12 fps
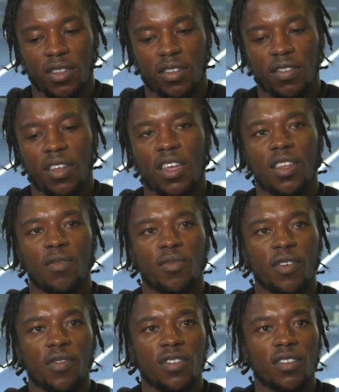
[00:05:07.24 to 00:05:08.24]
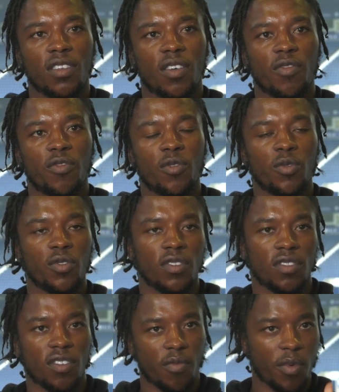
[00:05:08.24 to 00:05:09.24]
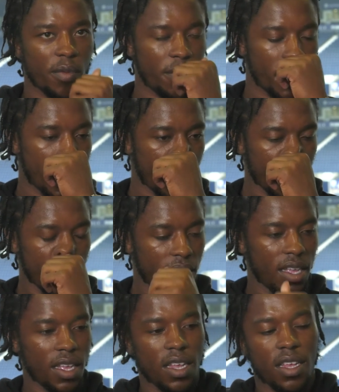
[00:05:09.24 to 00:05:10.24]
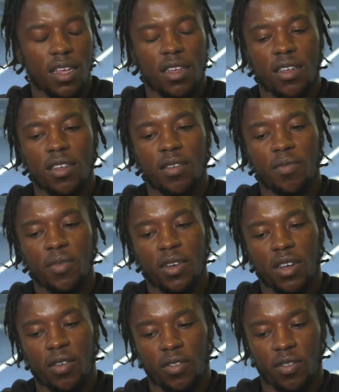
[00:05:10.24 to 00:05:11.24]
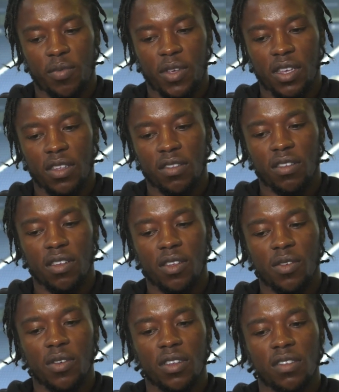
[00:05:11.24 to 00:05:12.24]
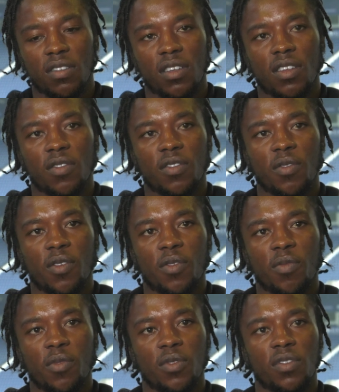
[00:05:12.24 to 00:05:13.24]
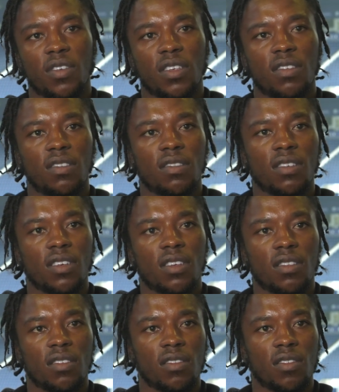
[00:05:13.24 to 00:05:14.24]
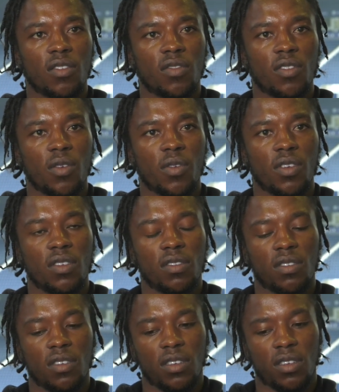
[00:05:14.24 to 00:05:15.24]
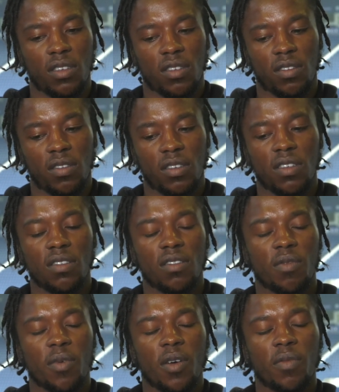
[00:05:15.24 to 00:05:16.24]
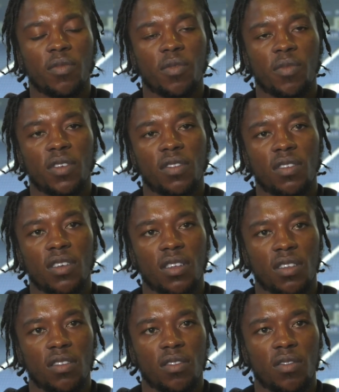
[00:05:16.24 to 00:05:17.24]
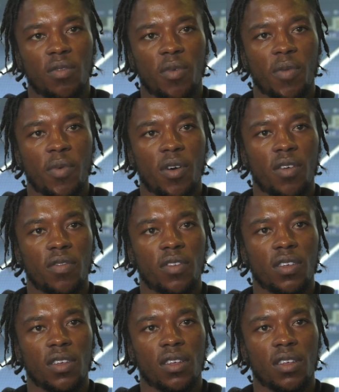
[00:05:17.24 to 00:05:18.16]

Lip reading: The stadium's obviously not full since I've been back, but I was speaking to Luke and he said they've sold more season tickets and stuff, so it's a season to be optimistic and it's good to be a part of it.